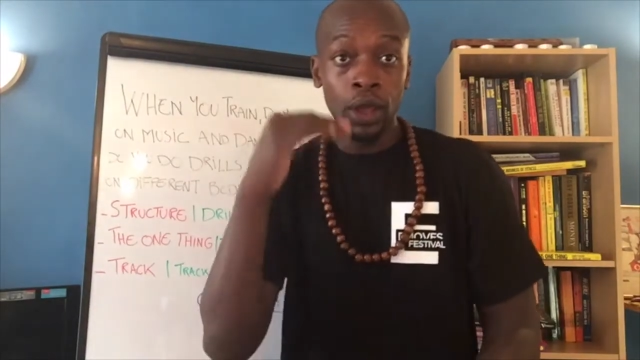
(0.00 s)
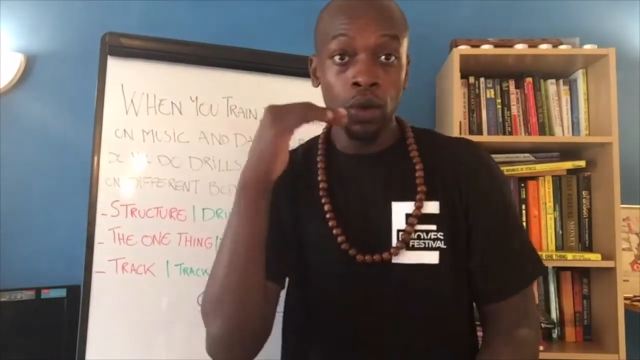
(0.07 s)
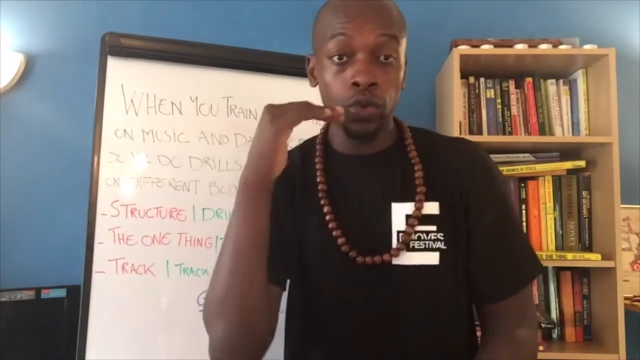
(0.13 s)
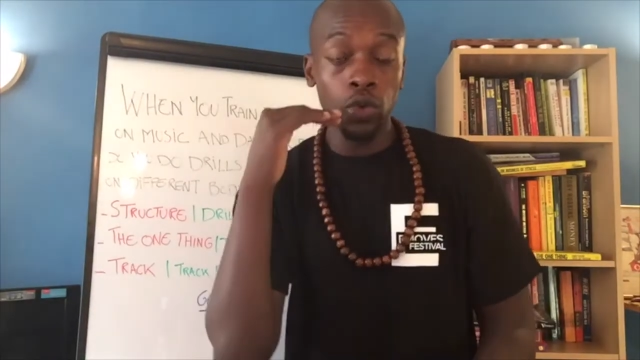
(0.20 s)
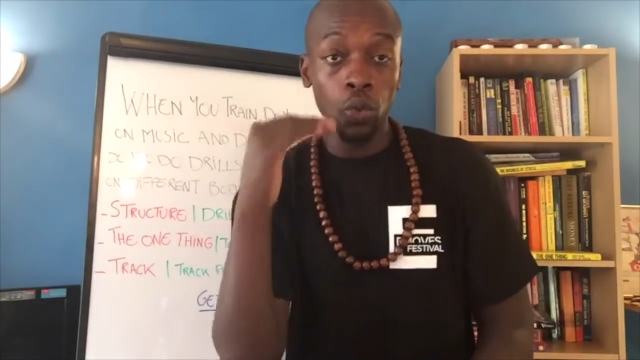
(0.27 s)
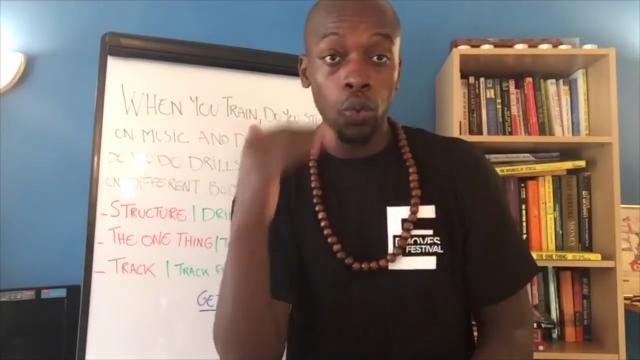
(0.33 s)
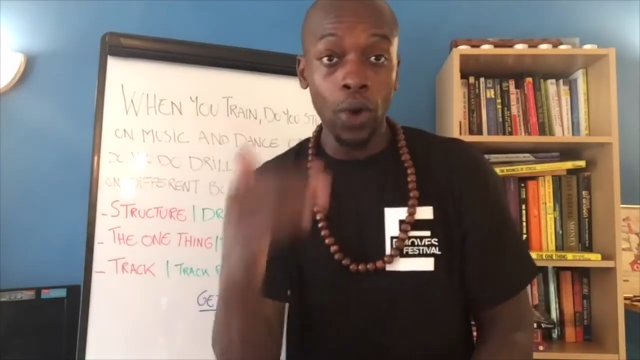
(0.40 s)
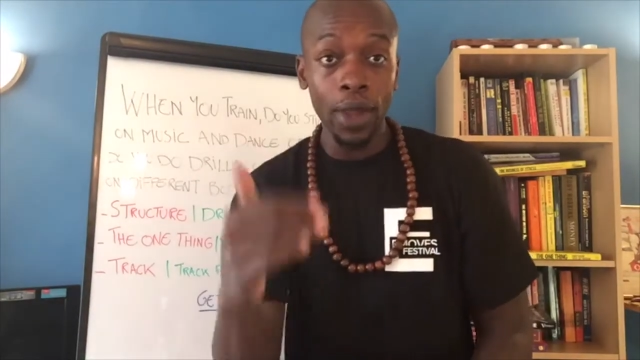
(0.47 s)

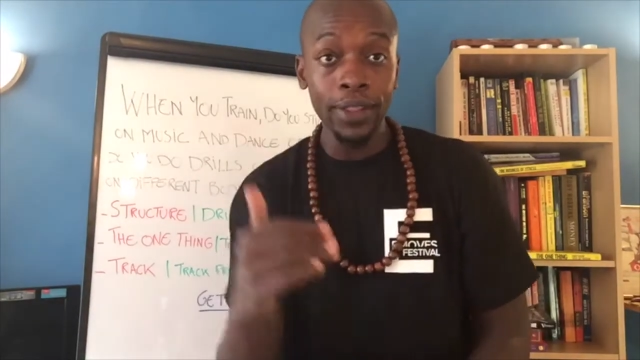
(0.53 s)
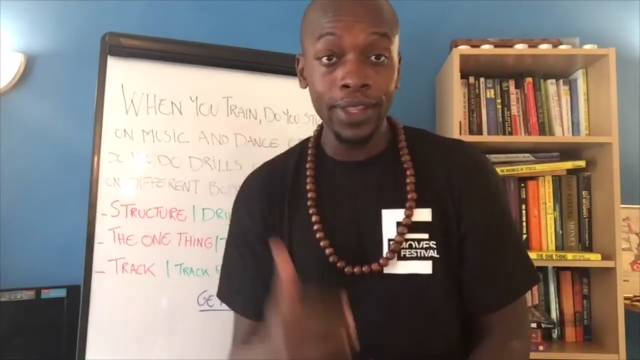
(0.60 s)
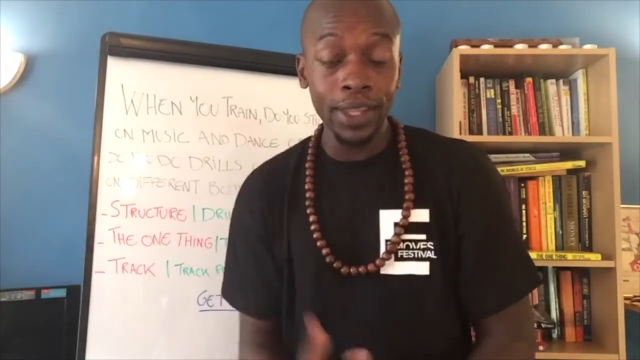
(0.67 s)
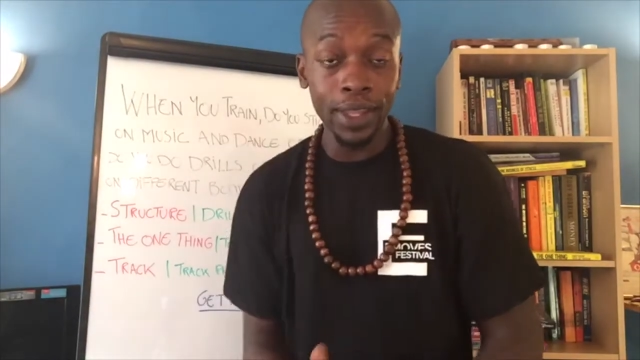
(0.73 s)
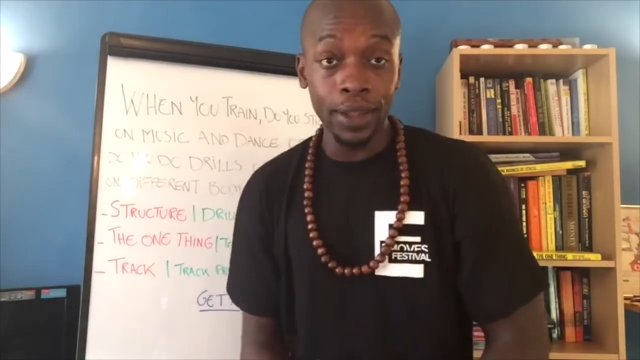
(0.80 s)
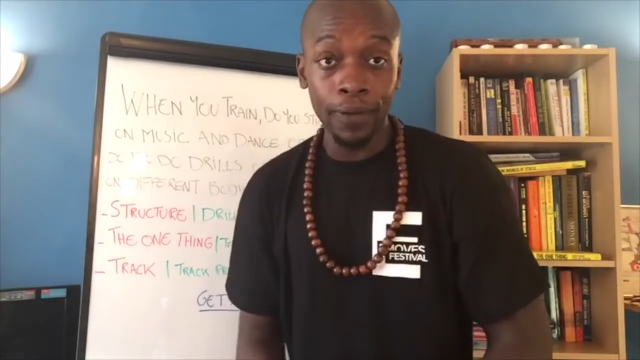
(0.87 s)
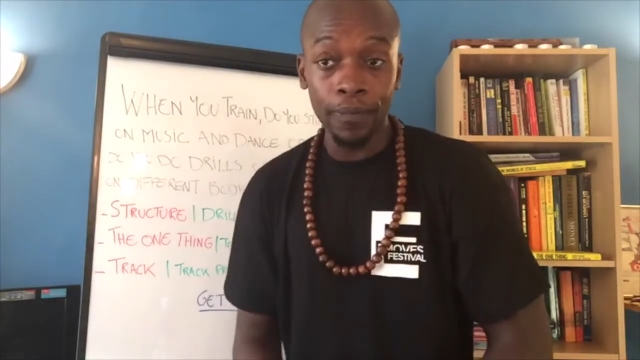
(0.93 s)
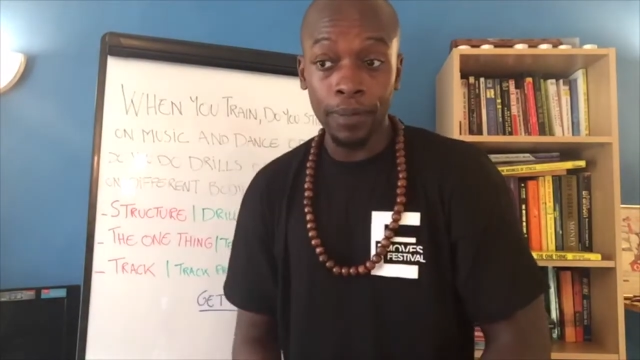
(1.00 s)
The one
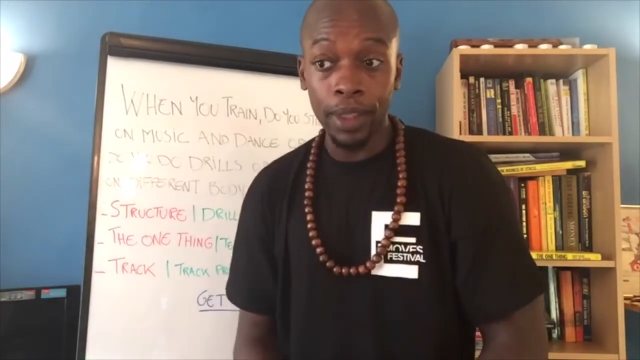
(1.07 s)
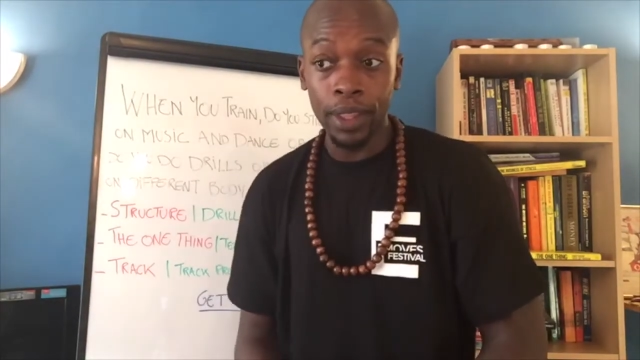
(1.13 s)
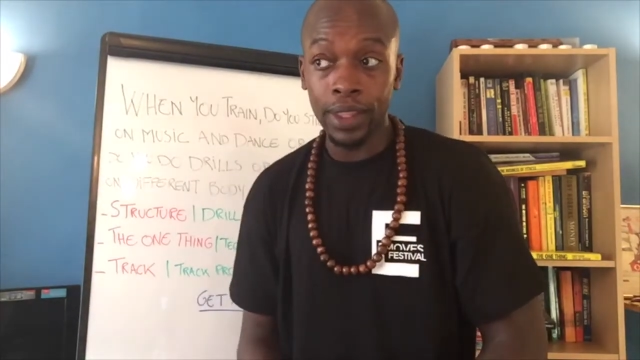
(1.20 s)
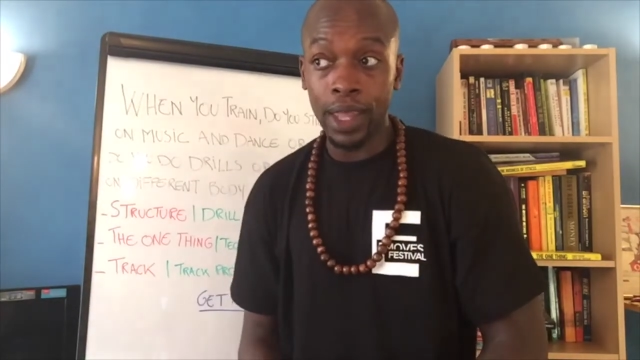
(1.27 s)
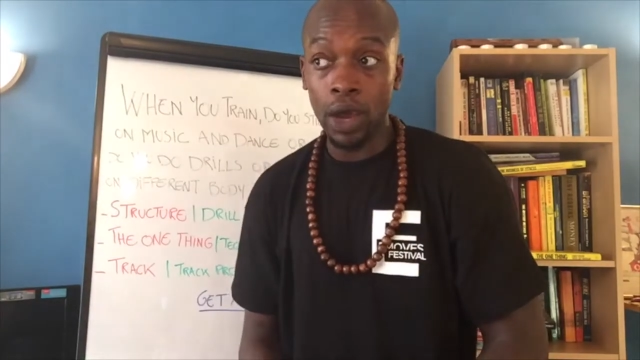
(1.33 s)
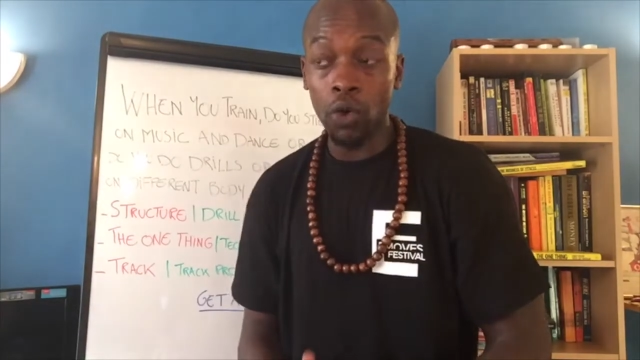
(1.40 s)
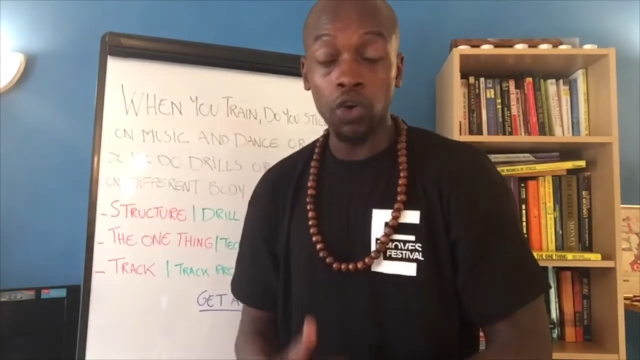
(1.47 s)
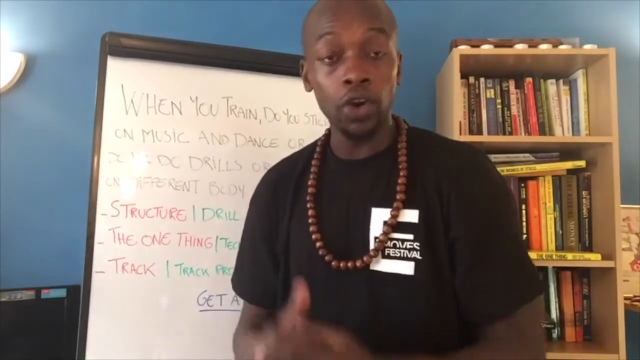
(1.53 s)
thing
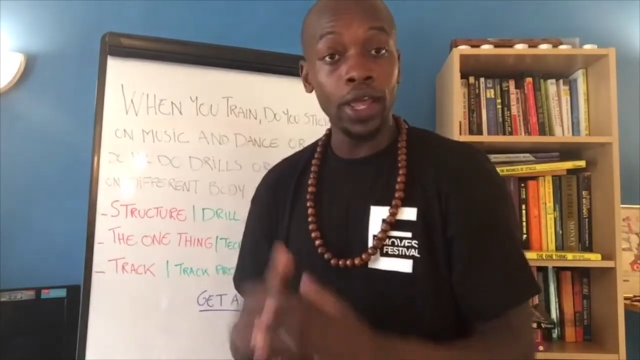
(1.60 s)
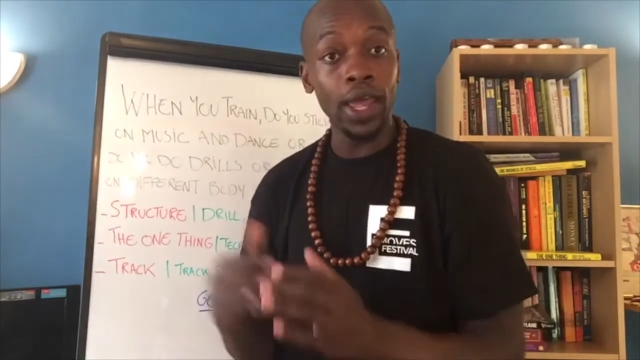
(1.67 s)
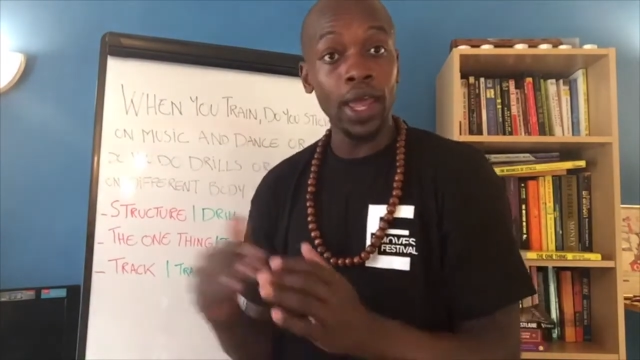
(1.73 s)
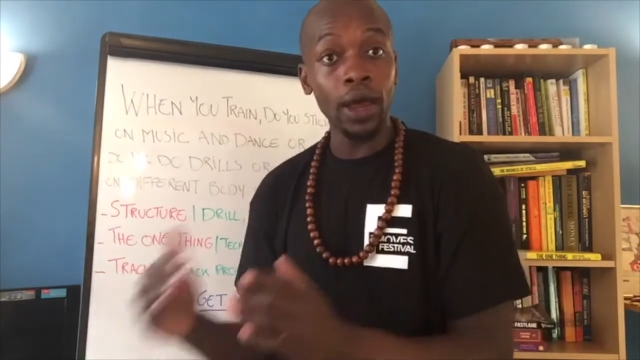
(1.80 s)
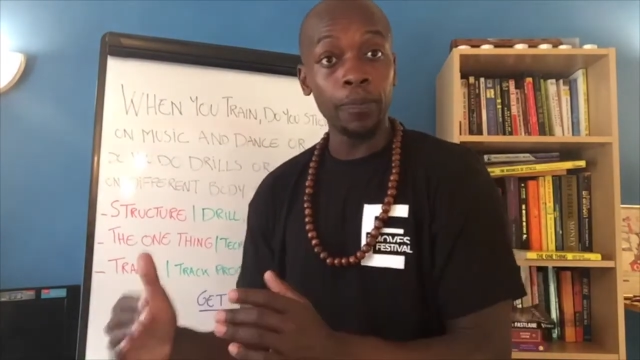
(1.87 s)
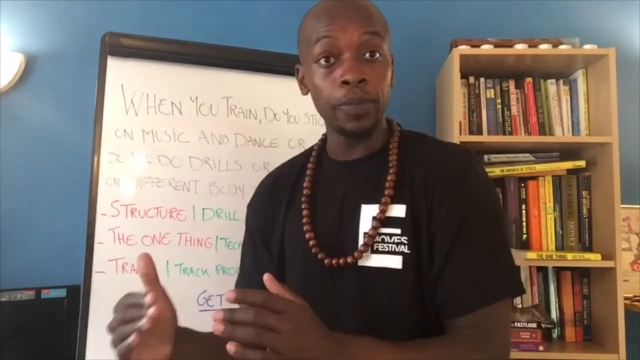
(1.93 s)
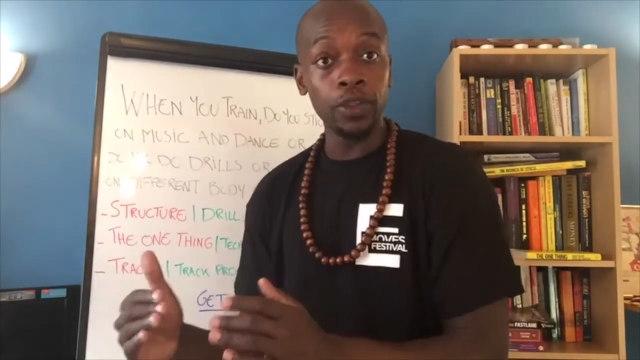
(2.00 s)
that are going to help